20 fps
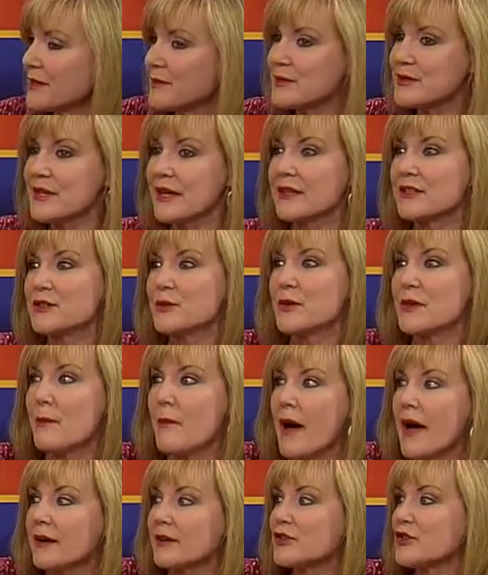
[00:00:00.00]
He was like doing the
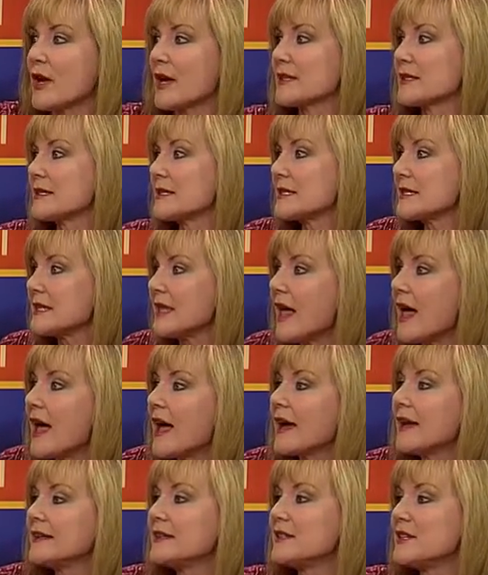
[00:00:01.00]
Michael Jackson
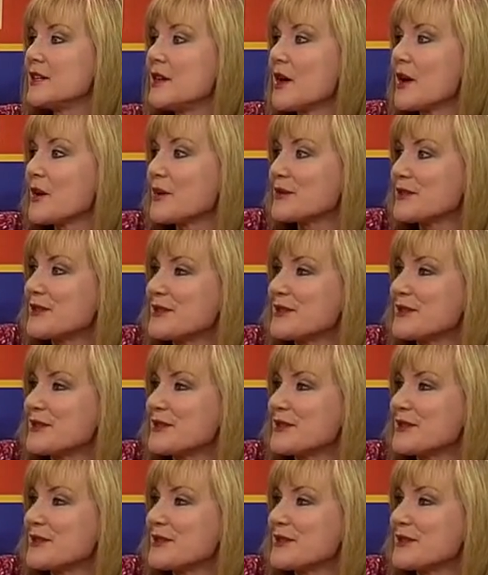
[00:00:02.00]
slide, you know,